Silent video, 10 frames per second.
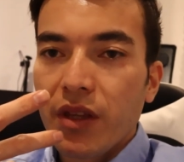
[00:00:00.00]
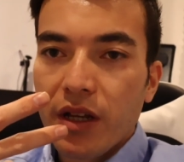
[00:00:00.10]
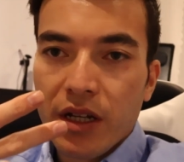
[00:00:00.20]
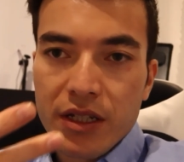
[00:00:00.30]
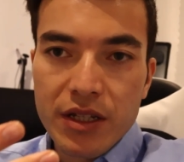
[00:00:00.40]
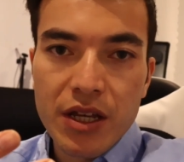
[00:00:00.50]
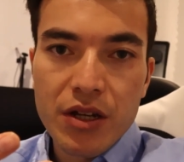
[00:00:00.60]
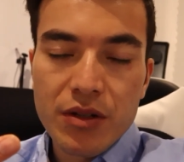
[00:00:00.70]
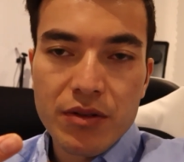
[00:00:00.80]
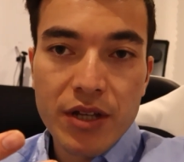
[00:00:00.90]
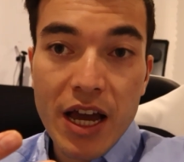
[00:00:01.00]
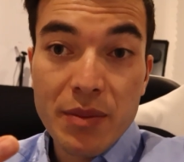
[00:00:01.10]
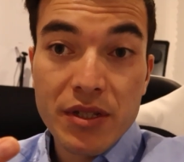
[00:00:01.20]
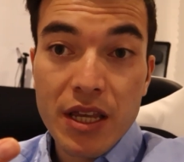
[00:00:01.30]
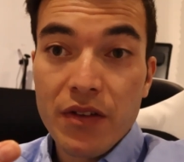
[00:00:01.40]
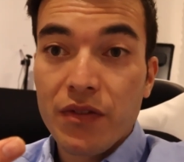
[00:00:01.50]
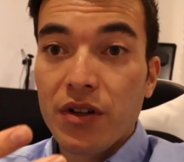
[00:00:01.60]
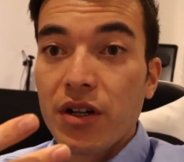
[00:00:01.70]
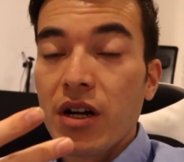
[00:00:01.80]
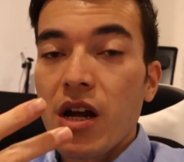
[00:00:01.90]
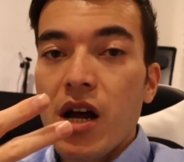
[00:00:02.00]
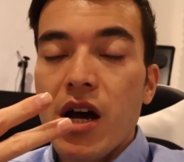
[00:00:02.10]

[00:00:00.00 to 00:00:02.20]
and time saver,